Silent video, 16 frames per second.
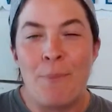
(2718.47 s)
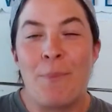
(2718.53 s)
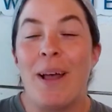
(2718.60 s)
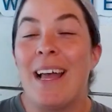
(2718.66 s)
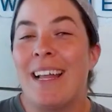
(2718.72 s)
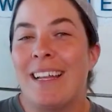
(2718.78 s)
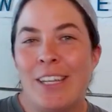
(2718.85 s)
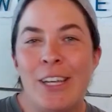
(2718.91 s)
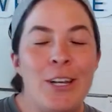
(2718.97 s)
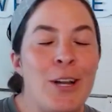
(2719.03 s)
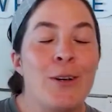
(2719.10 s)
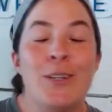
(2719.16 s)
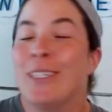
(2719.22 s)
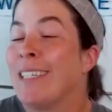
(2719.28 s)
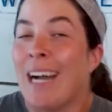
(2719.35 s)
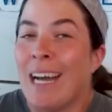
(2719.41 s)
But
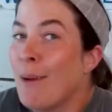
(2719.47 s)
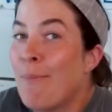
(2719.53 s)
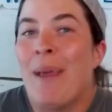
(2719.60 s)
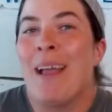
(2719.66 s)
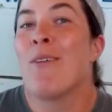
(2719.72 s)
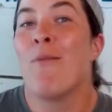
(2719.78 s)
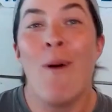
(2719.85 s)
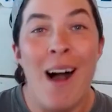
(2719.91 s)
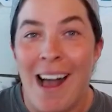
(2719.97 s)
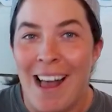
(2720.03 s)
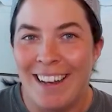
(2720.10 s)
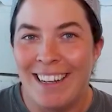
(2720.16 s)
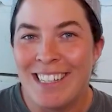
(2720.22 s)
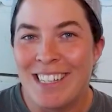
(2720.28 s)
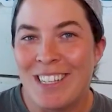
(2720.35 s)
you got to pick one.